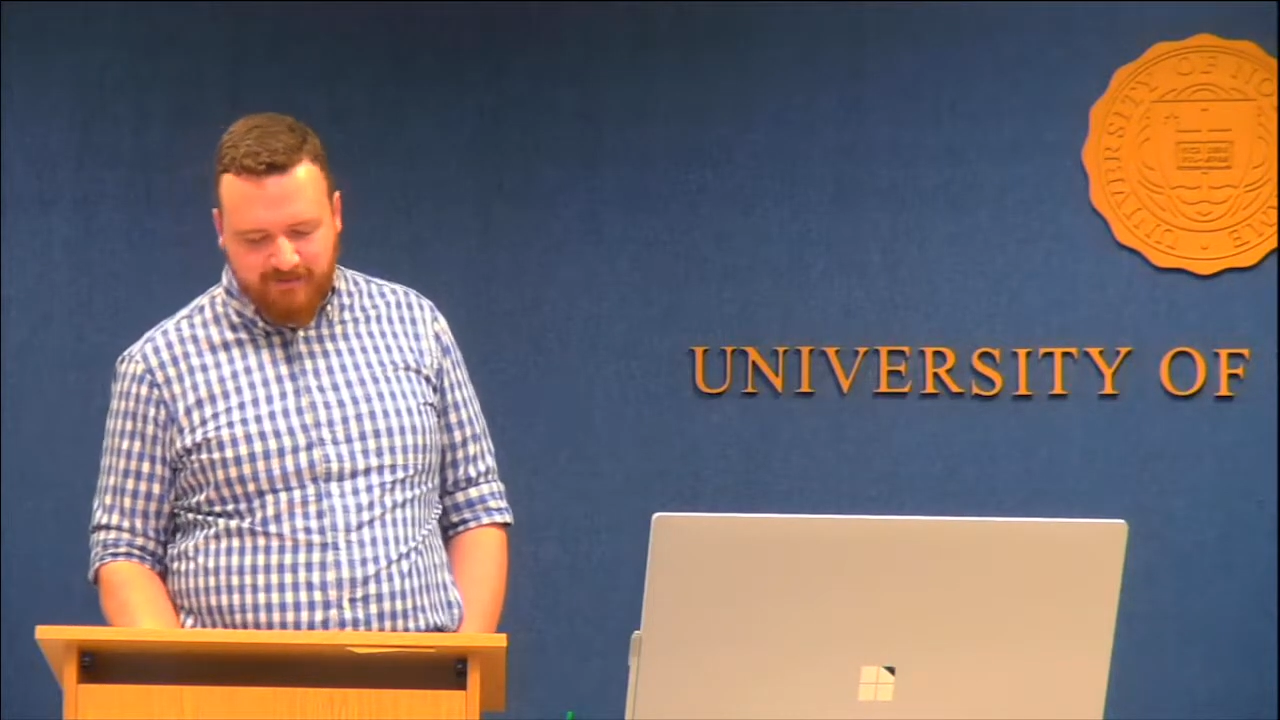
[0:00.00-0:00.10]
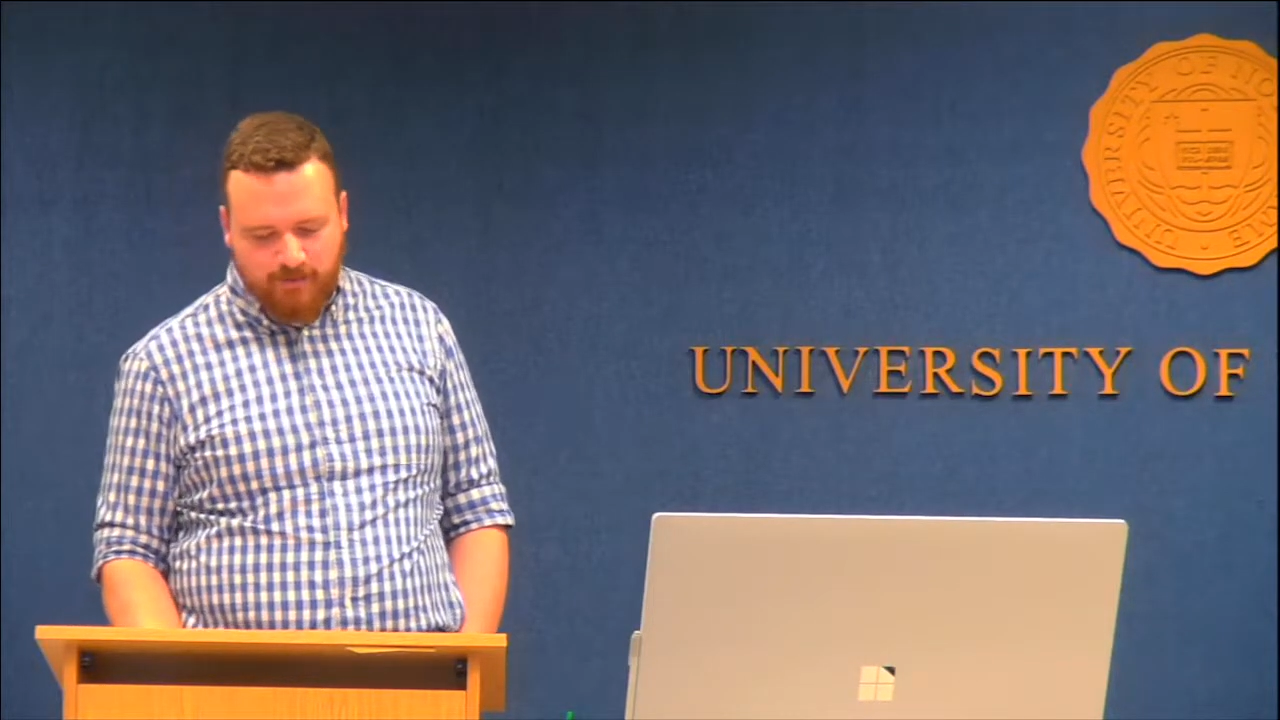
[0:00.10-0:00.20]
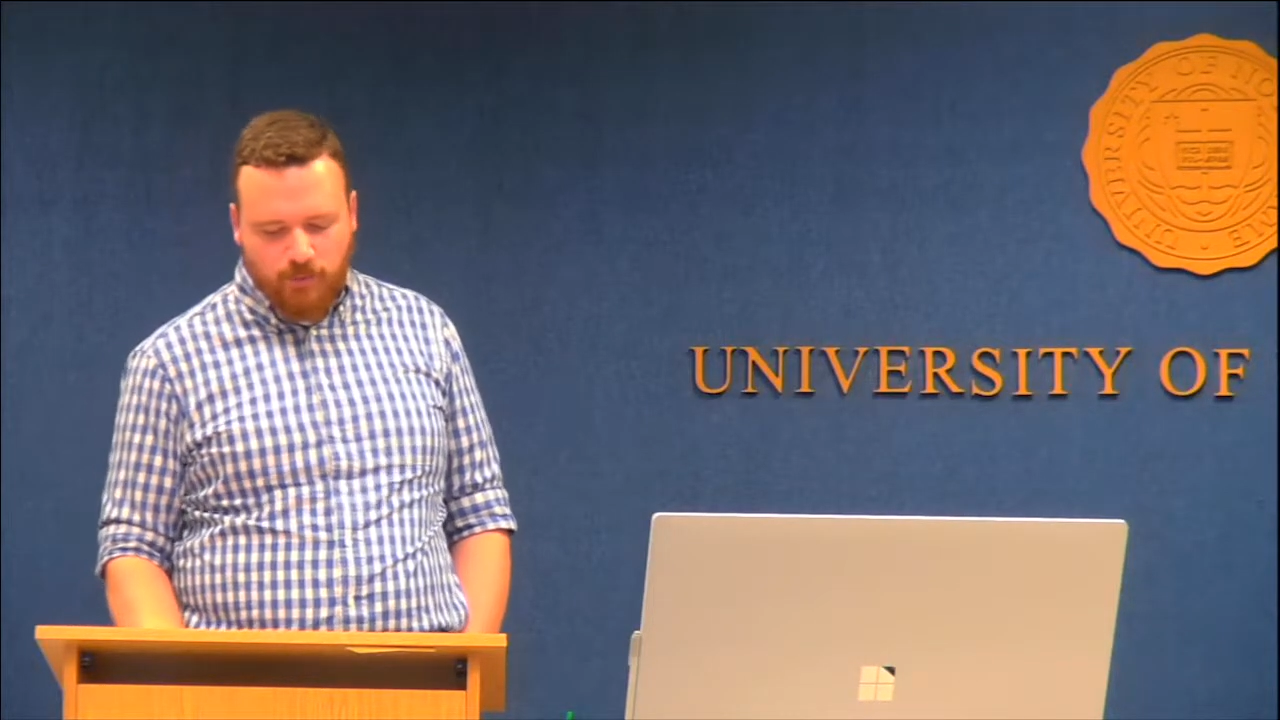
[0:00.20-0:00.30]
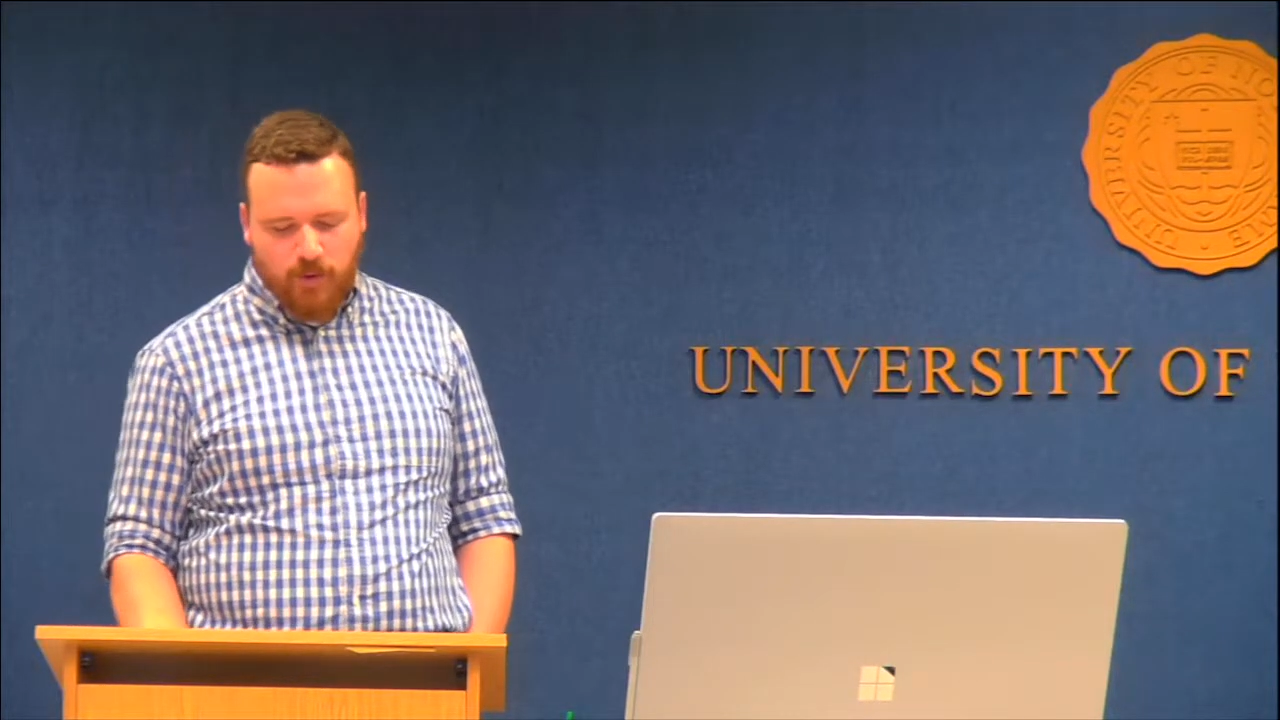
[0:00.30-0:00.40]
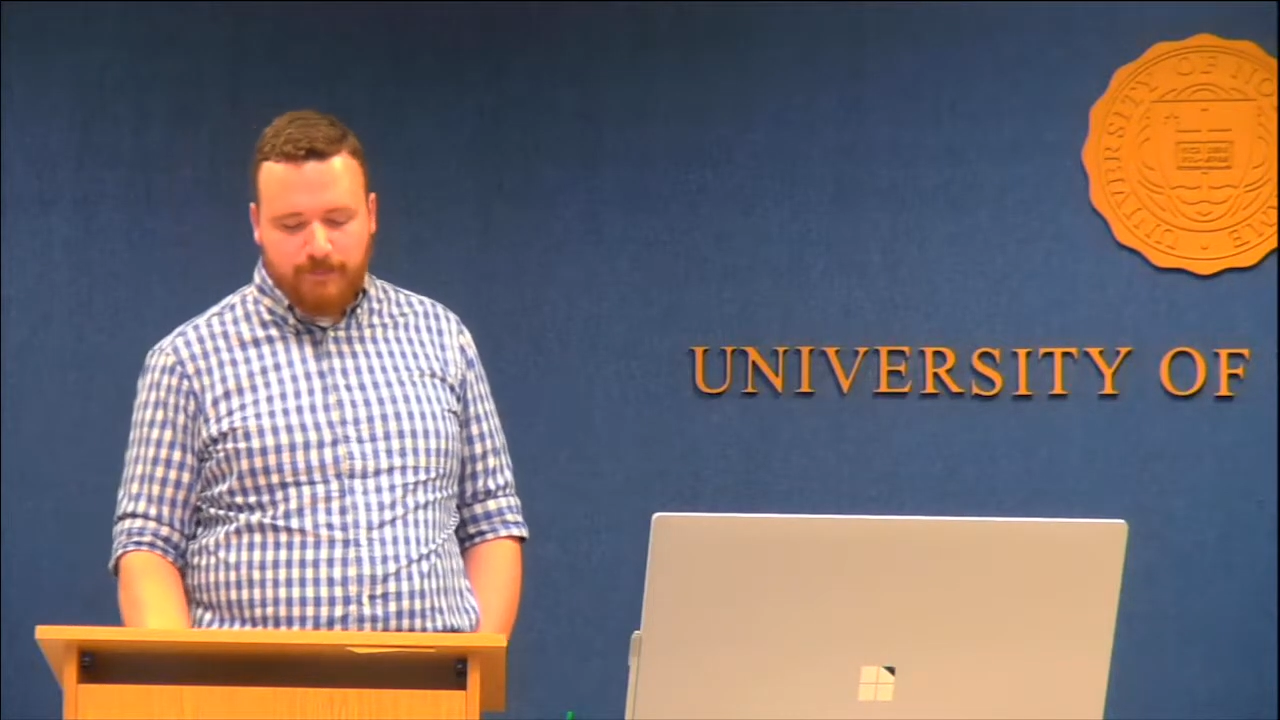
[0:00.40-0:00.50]
of
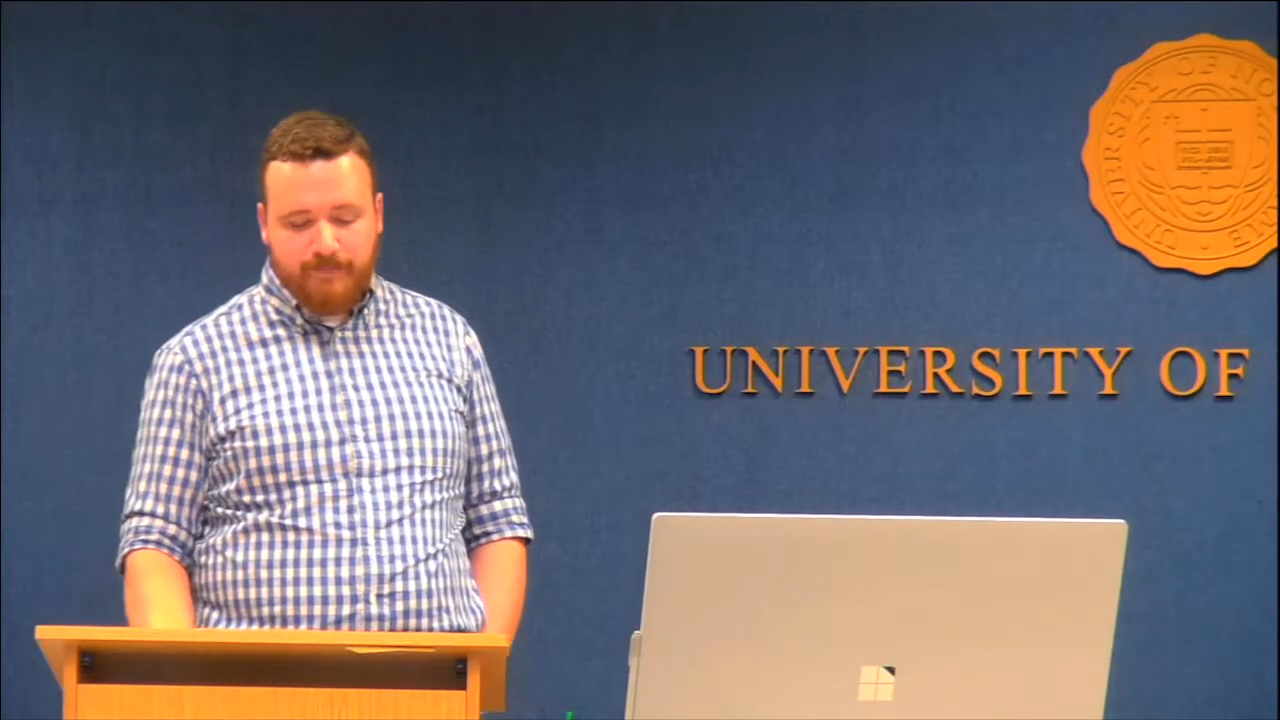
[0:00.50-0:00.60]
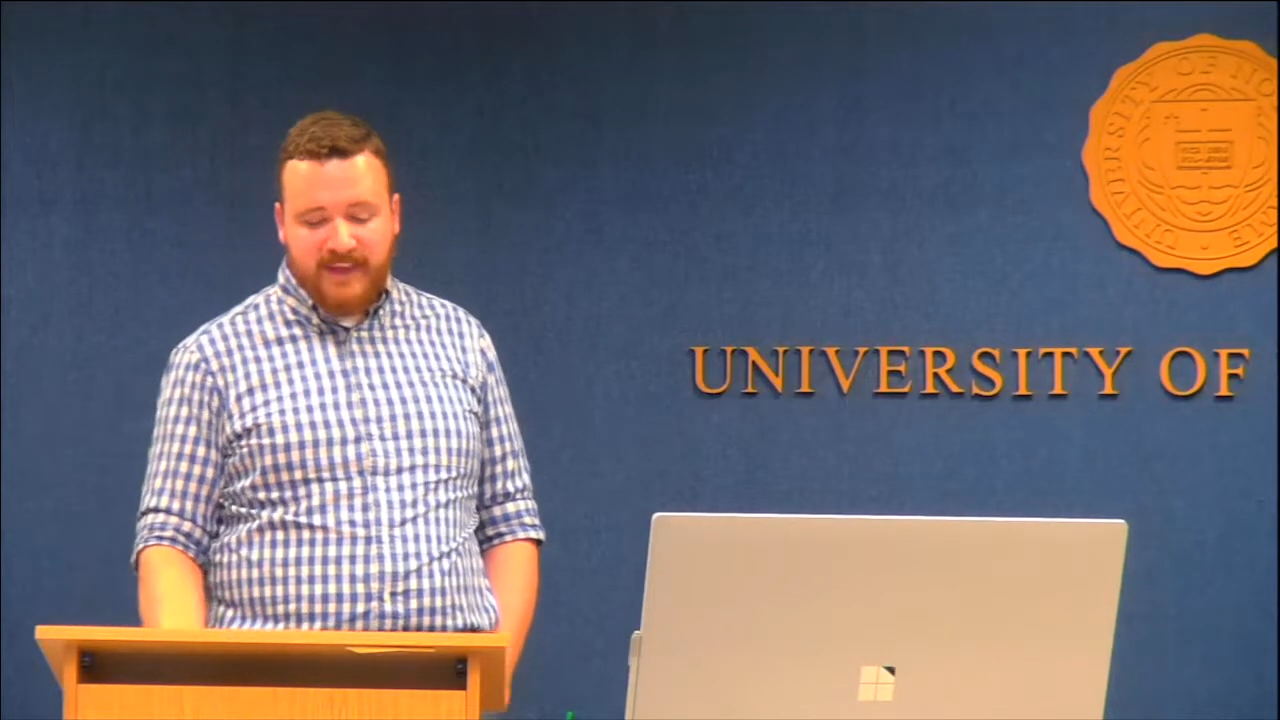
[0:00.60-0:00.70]
reward.